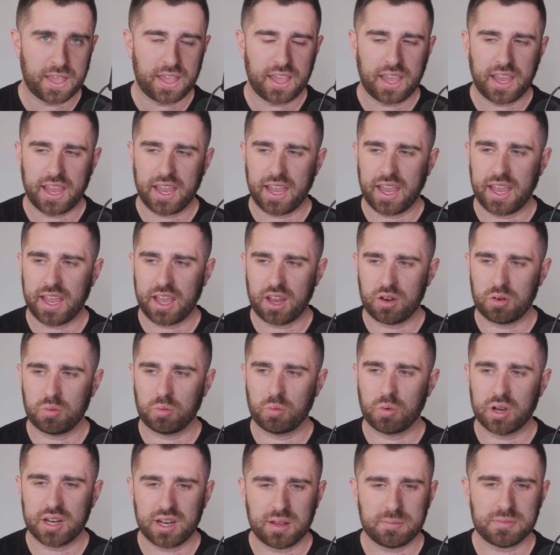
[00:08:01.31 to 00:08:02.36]
And
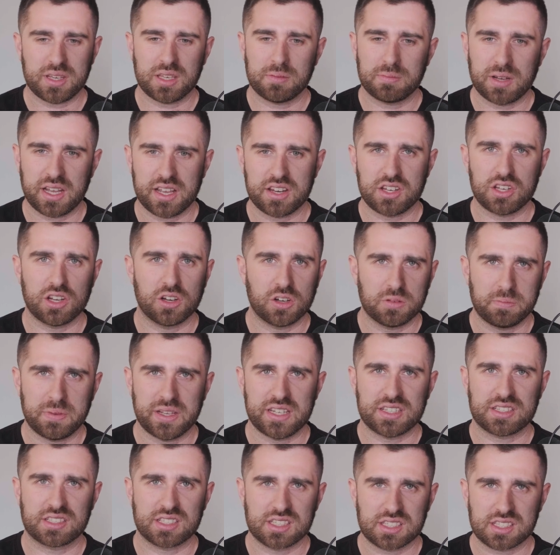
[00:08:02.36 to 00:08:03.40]
what I mean by a
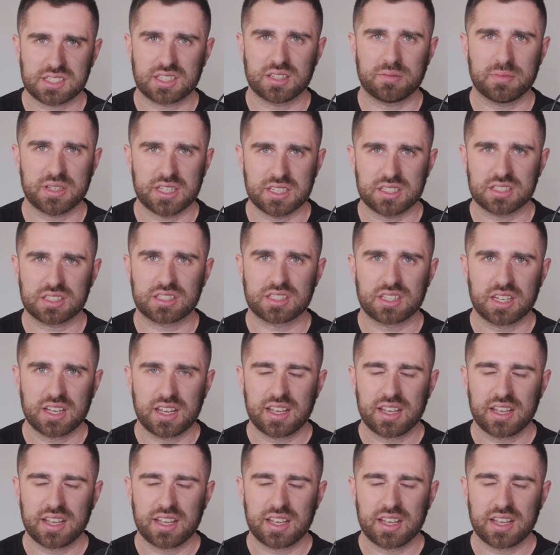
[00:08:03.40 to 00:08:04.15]
node-based system is